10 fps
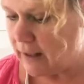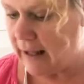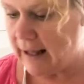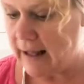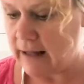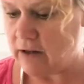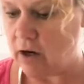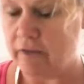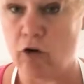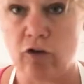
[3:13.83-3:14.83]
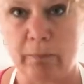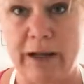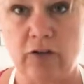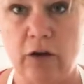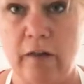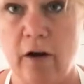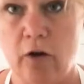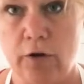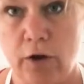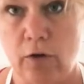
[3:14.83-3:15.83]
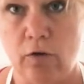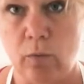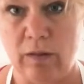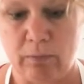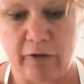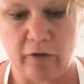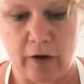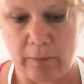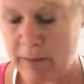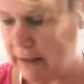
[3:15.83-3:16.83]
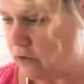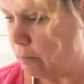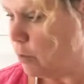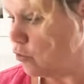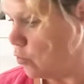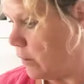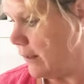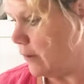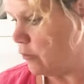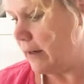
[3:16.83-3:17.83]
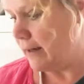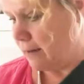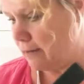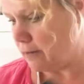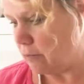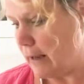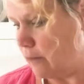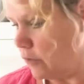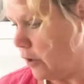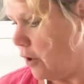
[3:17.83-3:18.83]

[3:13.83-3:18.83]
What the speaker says: And I've got a spatula that I'll use with my frying pan to push all the ingredients around.